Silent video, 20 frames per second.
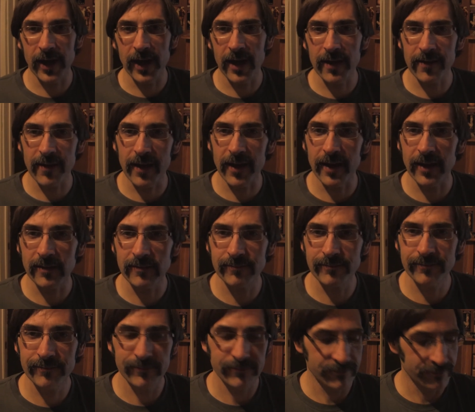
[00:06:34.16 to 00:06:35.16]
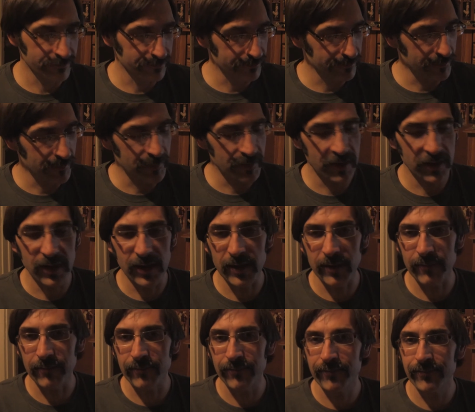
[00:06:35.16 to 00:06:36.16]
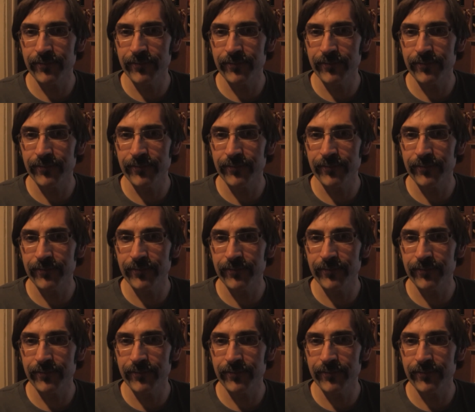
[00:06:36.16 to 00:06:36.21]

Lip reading: has a... part